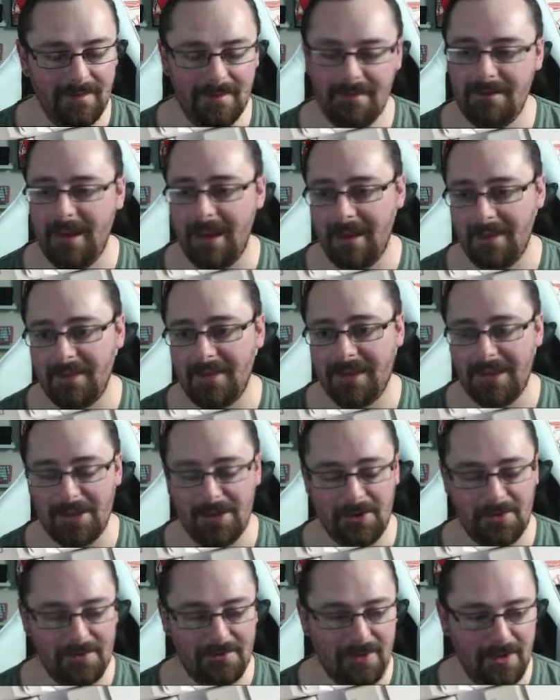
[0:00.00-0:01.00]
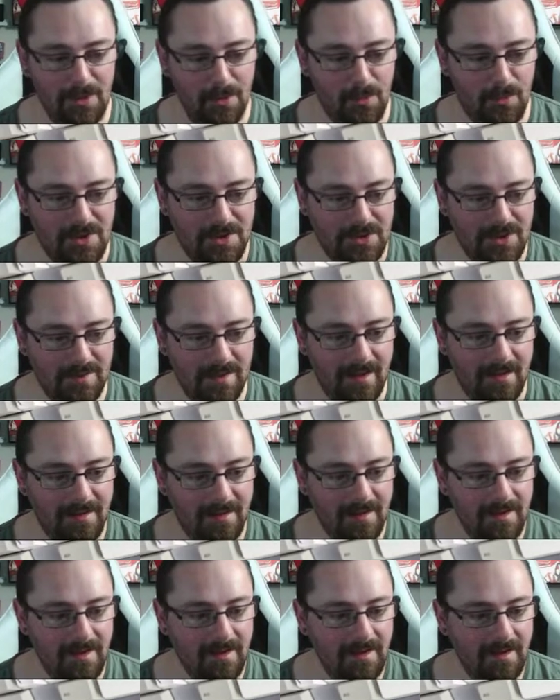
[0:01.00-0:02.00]
Yeah, thank you, dude. I really appreciate that.
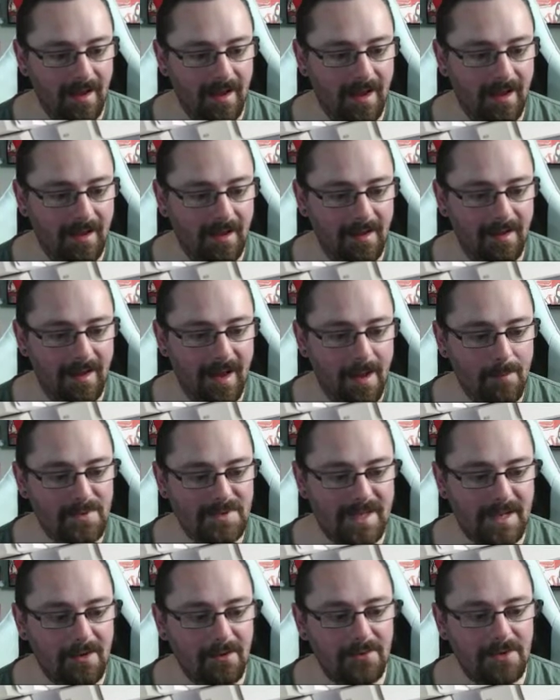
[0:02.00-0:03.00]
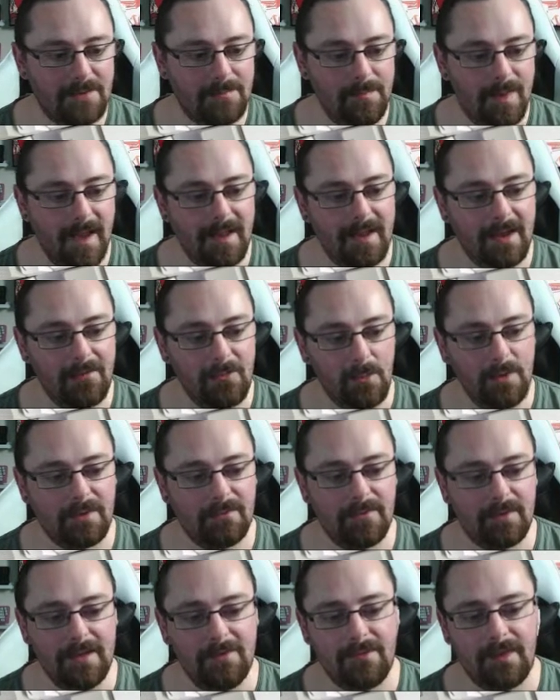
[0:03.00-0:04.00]
Amber's heading off to bed. Have a
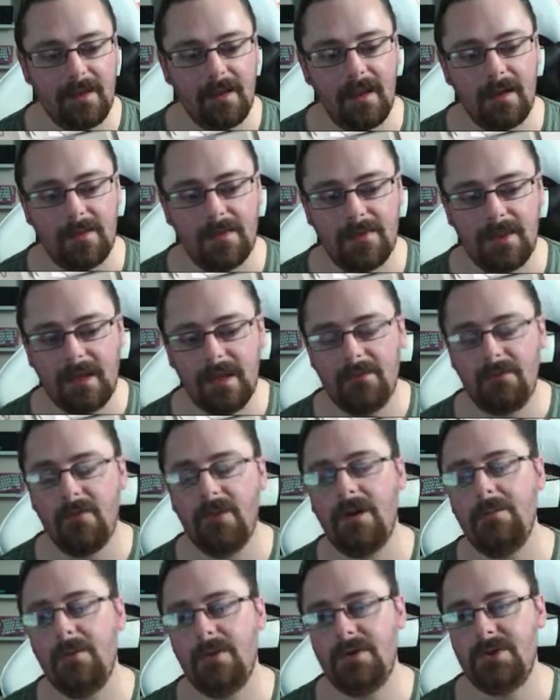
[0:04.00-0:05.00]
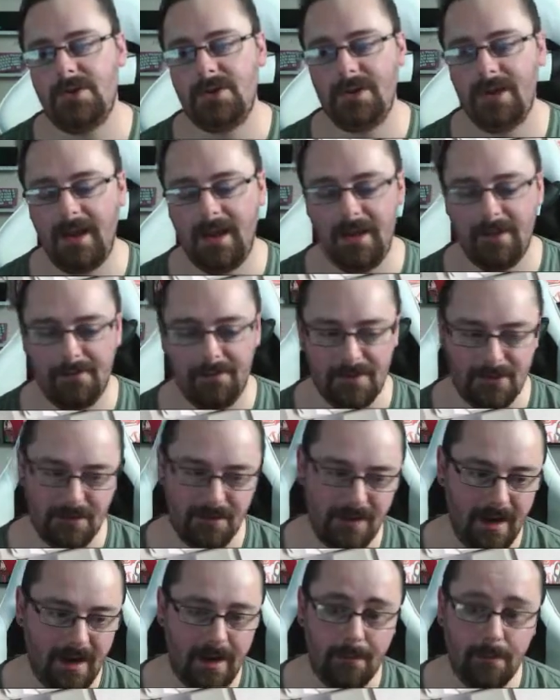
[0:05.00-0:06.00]
wonderful evening. Thank you very much for
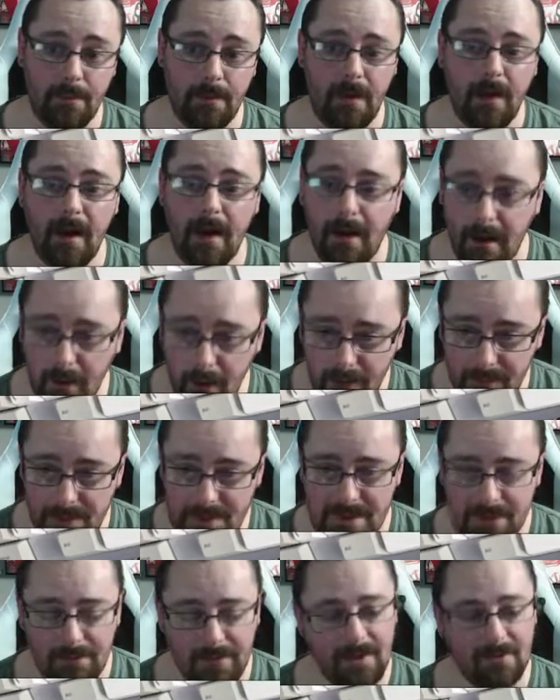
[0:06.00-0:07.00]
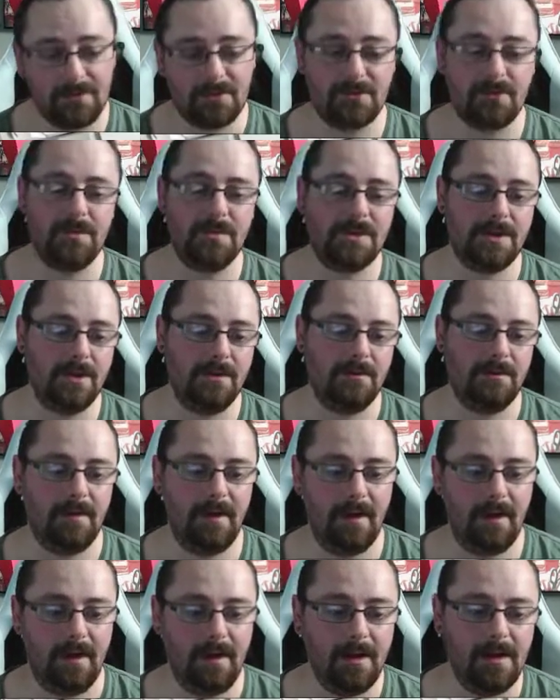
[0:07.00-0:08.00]
joining, Amber. I hope to see you again on stream soon.
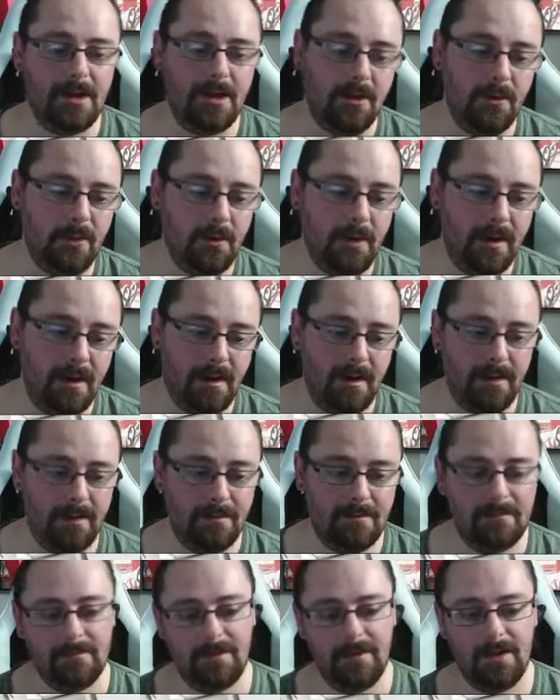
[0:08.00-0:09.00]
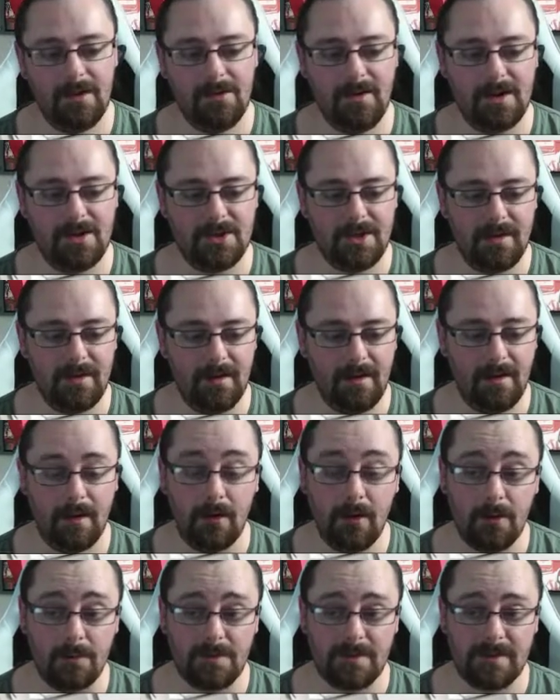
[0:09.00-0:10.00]
You are a great gen, and I'll
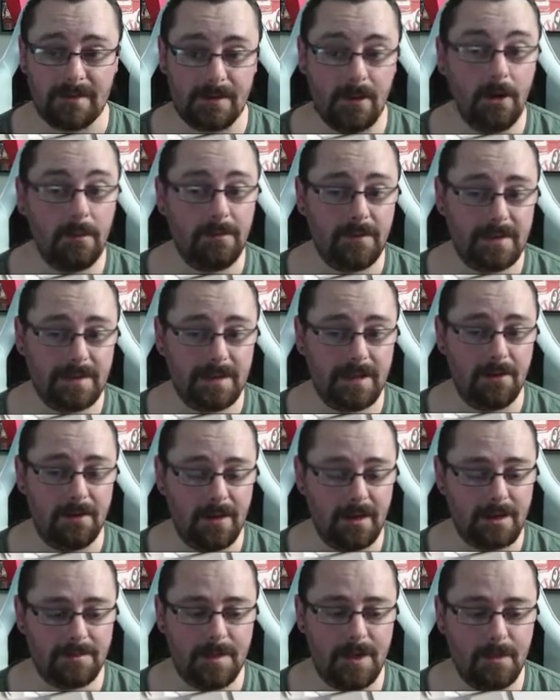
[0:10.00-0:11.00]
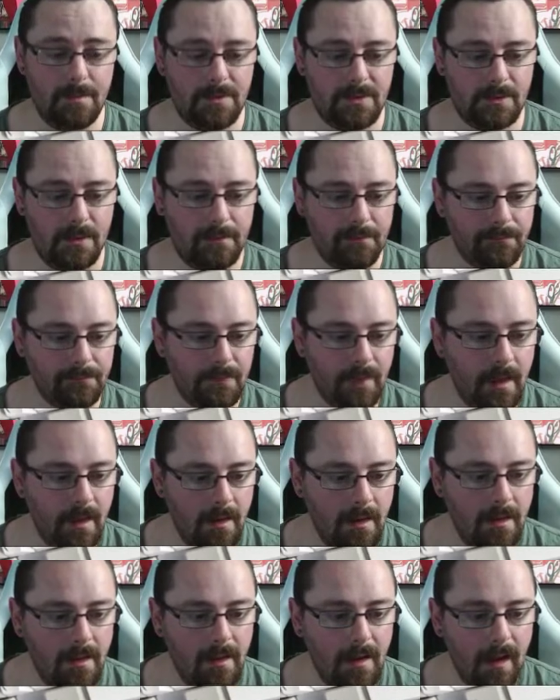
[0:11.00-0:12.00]
hopefully see you at the next meetup as well.
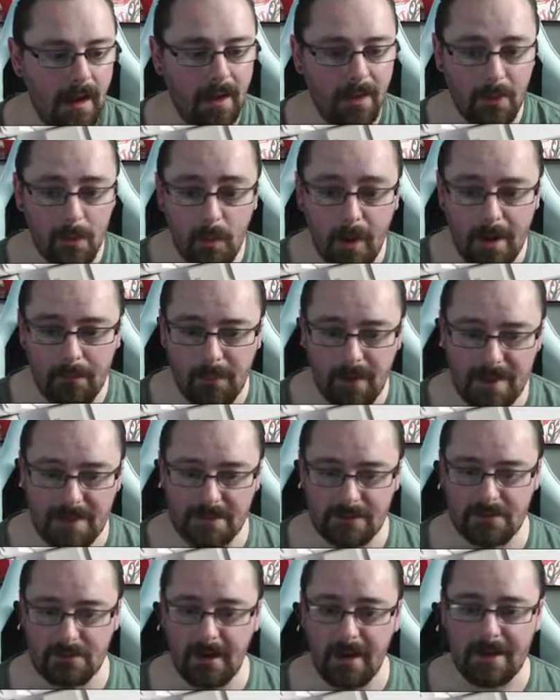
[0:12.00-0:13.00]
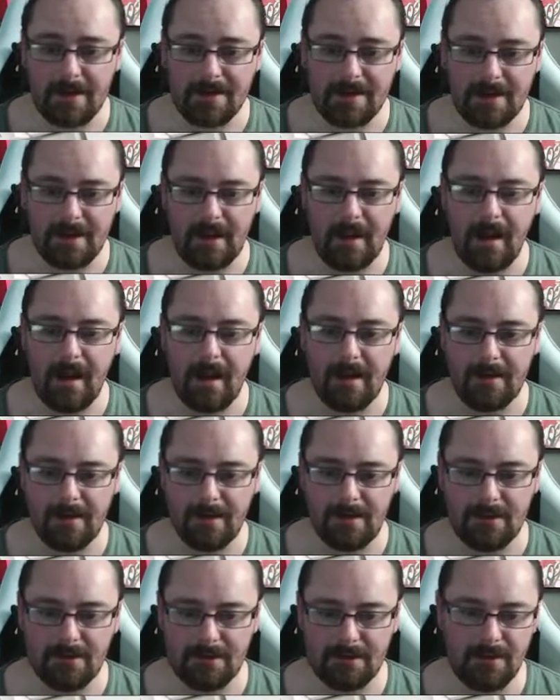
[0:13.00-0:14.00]
The white and brass looks great, doesn't it? Yeah, I think
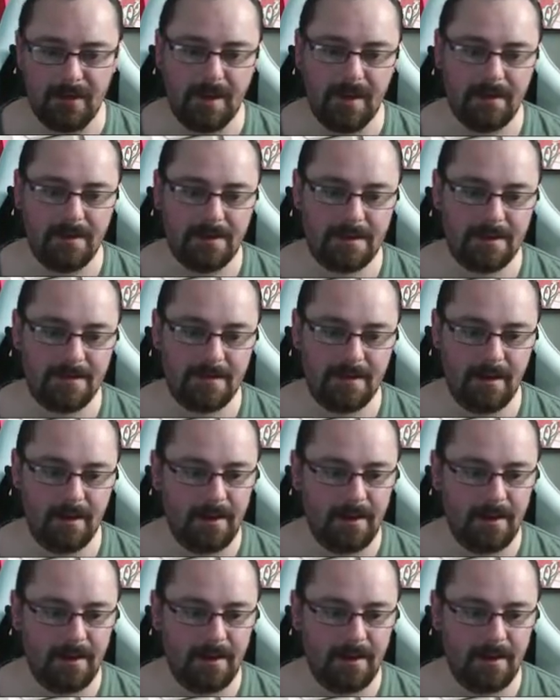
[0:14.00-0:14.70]
it looks really nice.